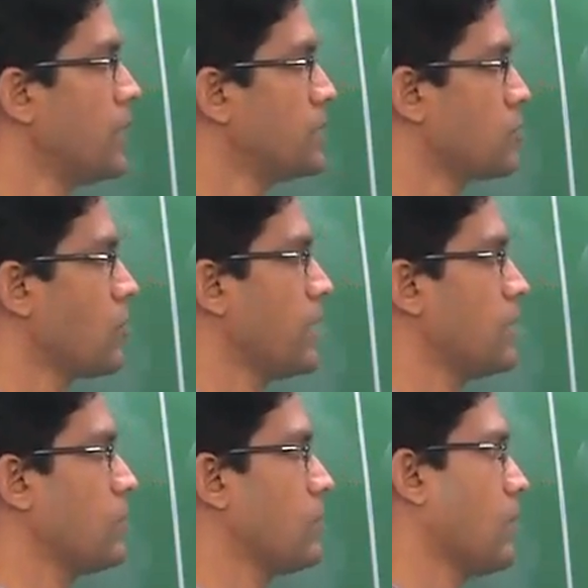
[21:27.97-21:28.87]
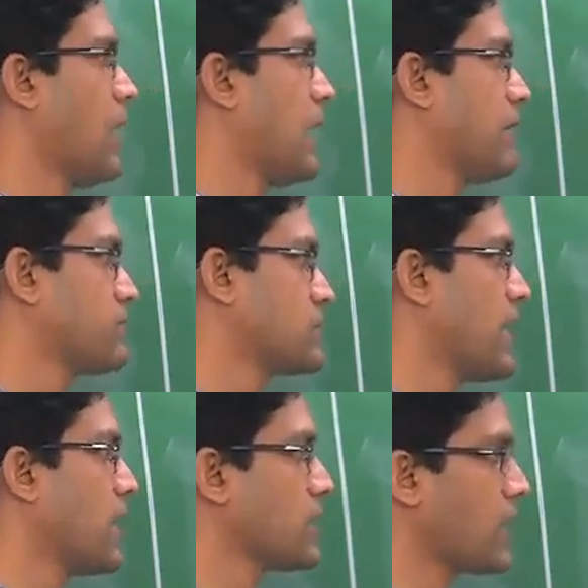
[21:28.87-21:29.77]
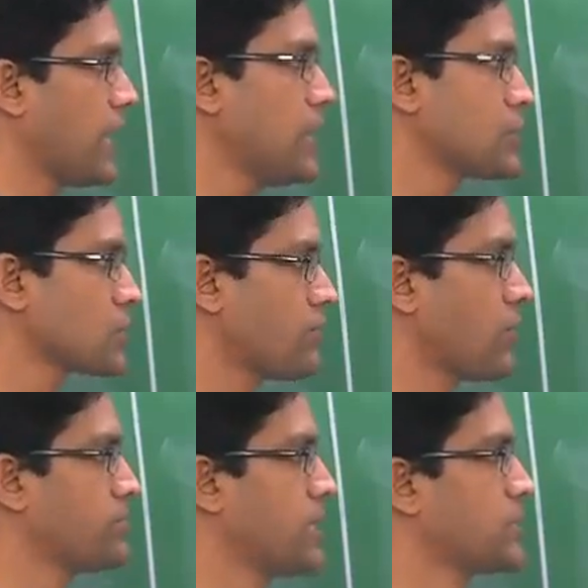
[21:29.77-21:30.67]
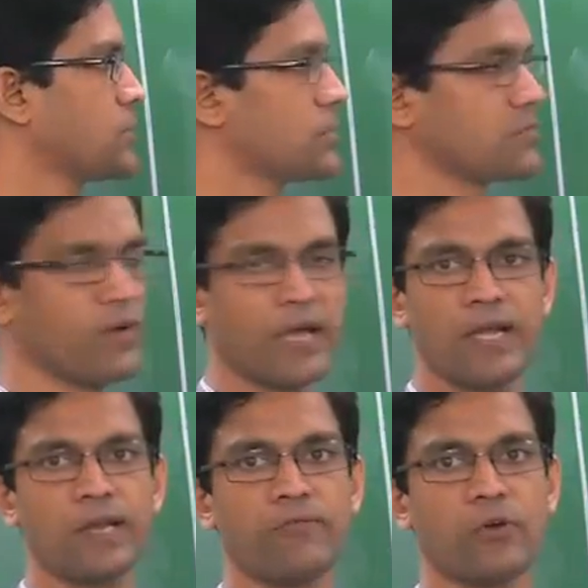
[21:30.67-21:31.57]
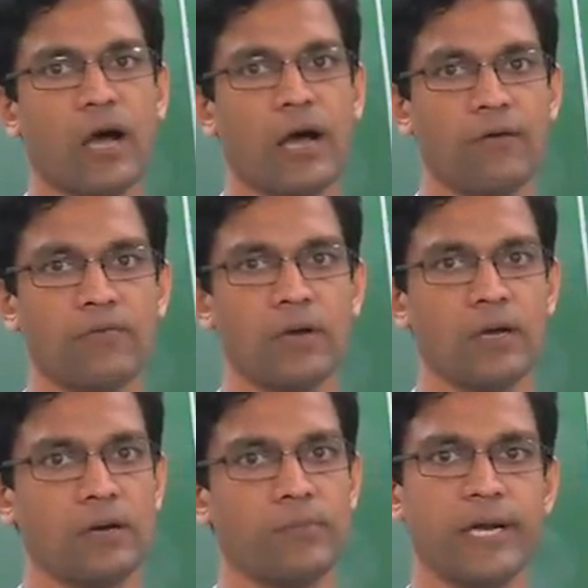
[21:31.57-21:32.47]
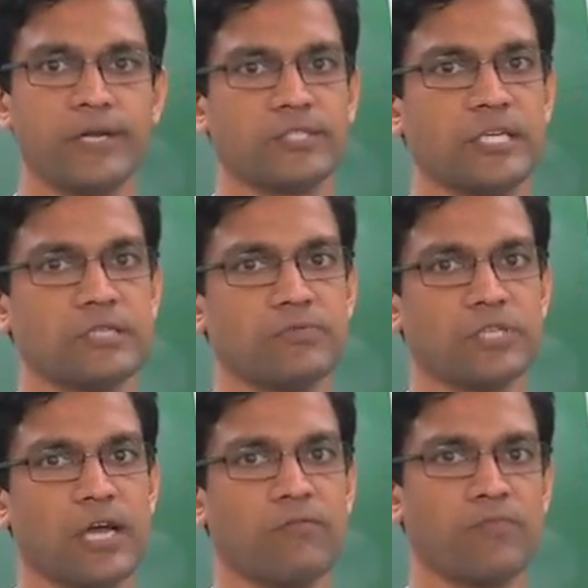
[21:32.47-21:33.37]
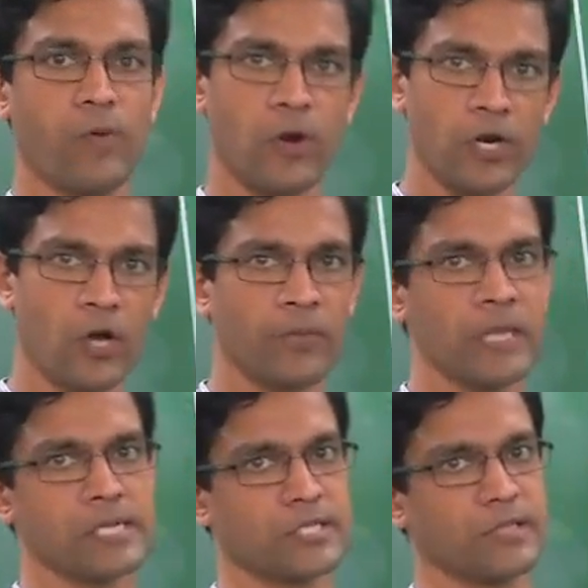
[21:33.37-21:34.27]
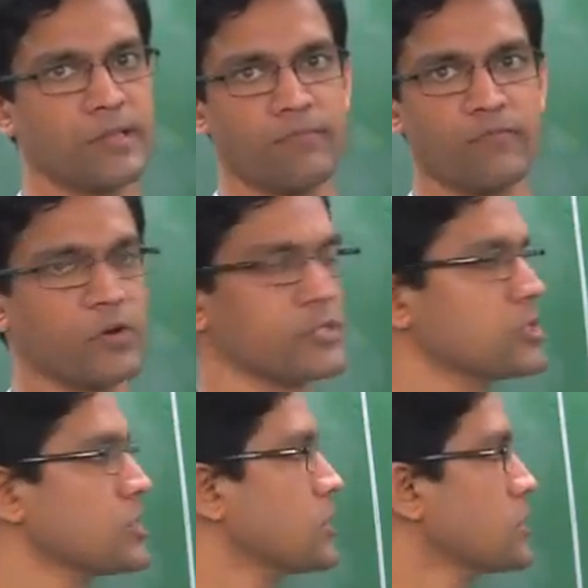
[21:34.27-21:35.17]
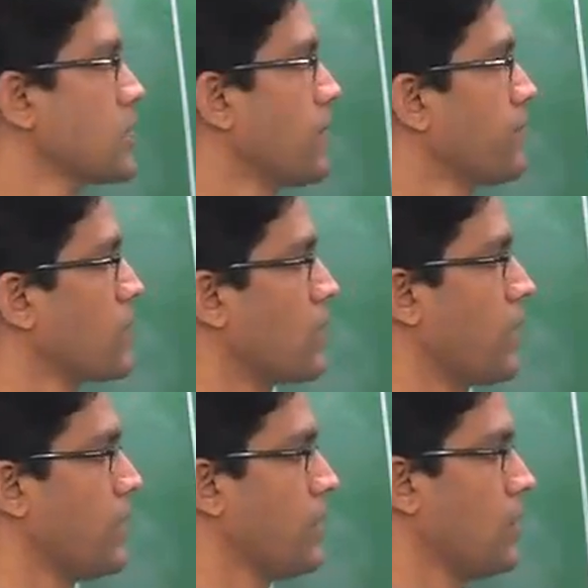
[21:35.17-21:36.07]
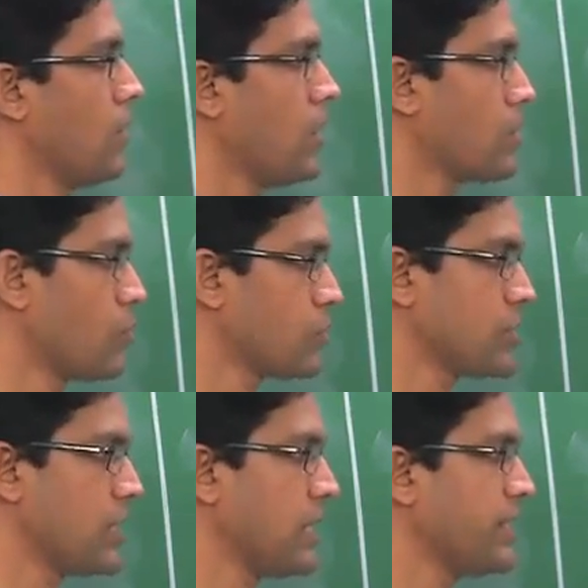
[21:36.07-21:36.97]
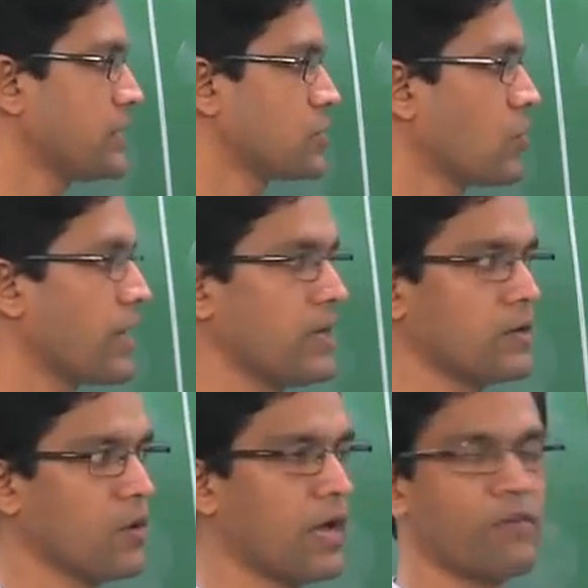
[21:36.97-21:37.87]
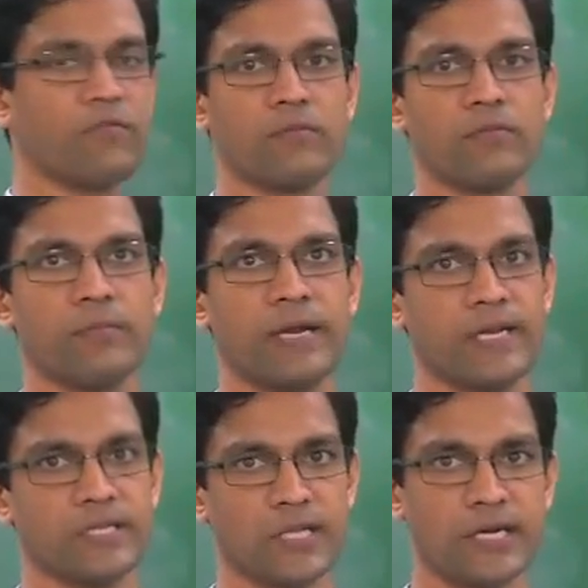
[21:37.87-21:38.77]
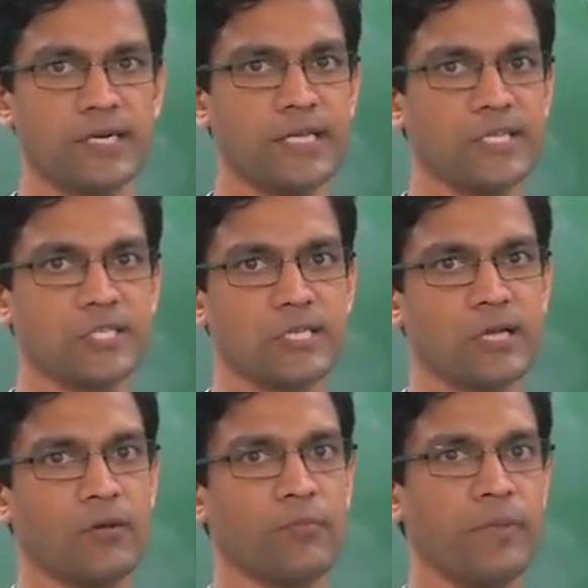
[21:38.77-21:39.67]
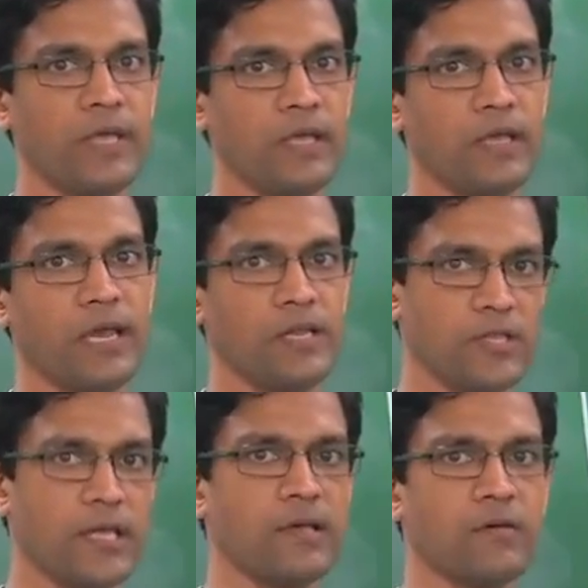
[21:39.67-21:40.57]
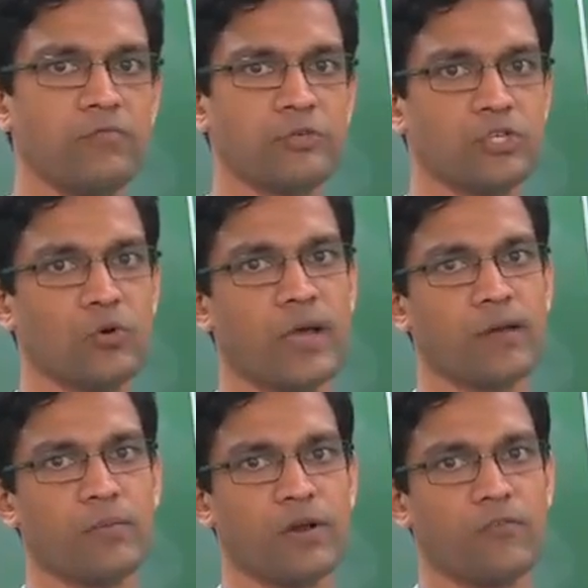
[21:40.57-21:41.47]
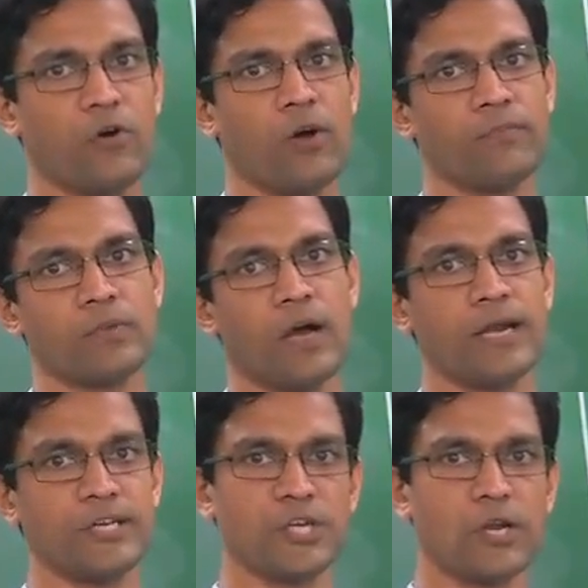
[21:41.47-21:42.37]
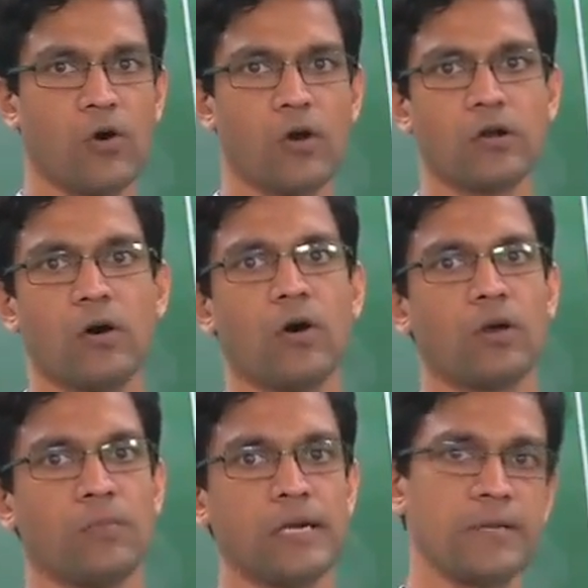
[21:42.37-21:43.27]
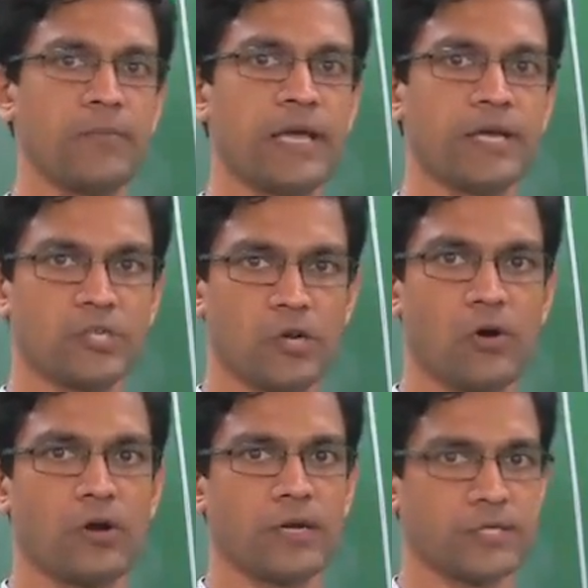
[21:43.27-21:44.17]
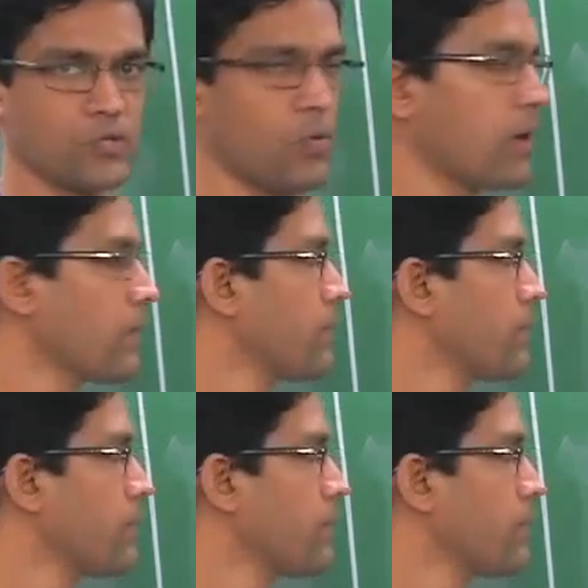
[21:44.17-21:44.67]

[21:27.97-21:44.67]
It's okay to have, say, other kinds of objects. It's fine if you have matrices which have polynomials in them, for instance. Okay? Or more generally, it's okay to have matrix entries be anything which you can perform addition on or multiplication on and so on.